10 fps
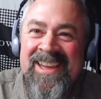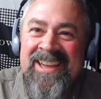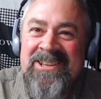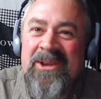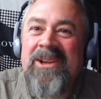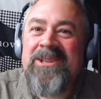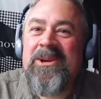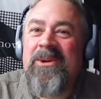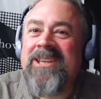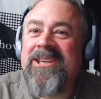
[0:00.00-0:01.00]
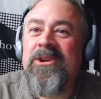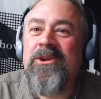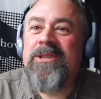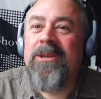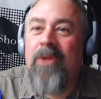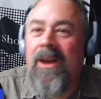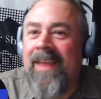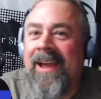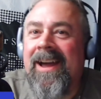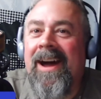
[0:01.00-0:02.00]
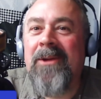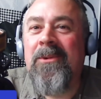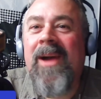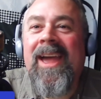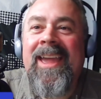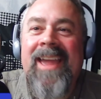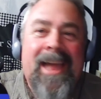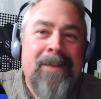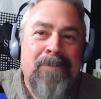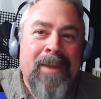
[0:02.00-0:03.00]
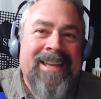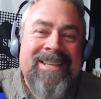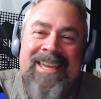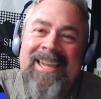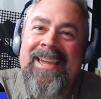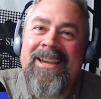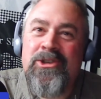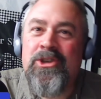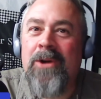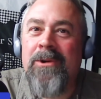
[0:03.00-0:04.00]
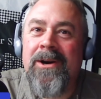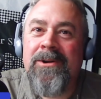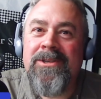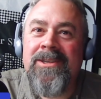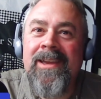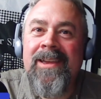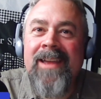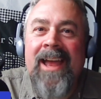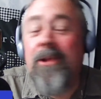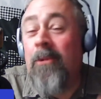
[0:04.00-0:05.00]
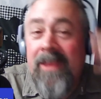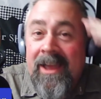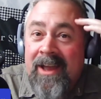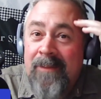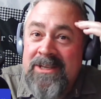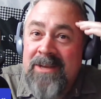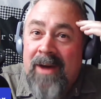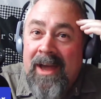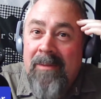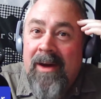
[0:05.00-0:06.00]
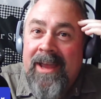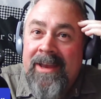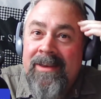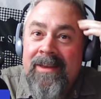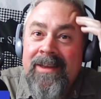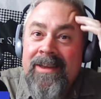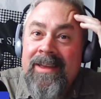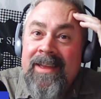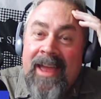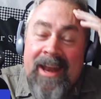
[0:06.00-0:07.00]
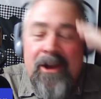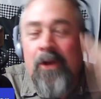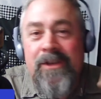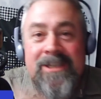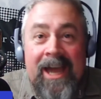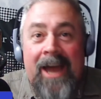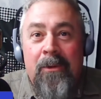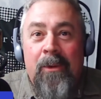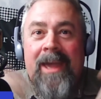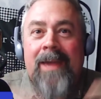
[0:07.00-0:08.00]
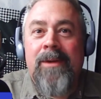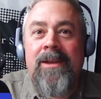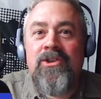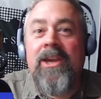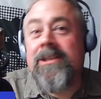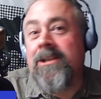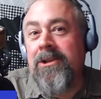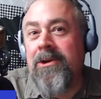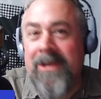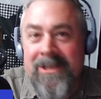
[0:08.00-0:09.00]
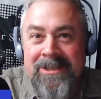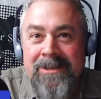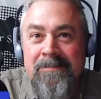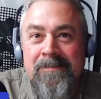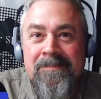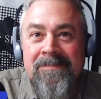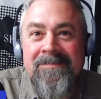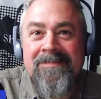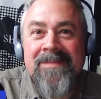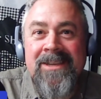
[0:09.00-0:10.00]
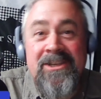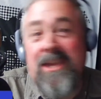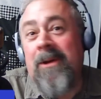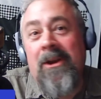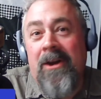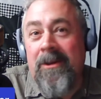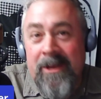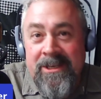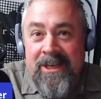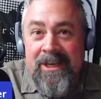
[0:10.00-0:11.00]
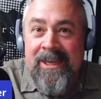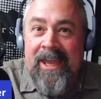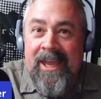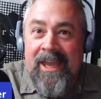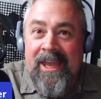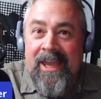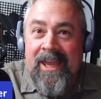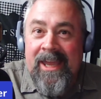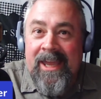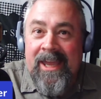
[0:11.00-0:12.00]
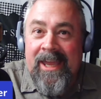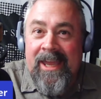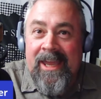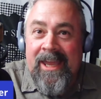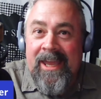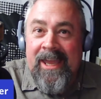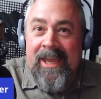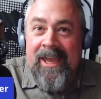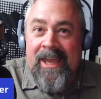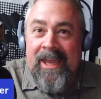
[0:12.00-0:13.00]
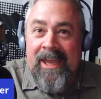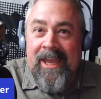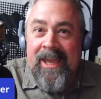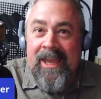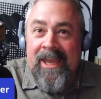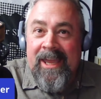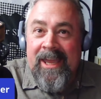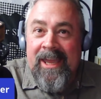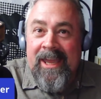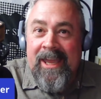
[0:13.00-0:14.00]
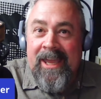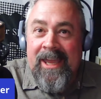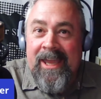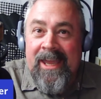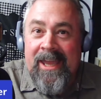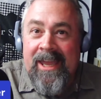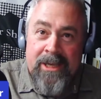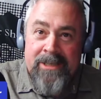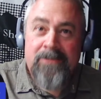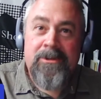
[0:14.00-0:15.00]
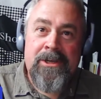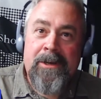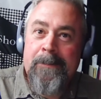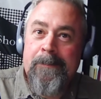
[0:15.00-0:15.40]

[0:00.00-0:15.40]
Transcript: So here's a question. Who's the one that got away at BT, a show host? And the one that comes to my mind, and I don't know if it's got away, but Jason Lewis, because he went on and went syndicated. After he left, he went back to Minnesota, right? Were you here when Jason was here?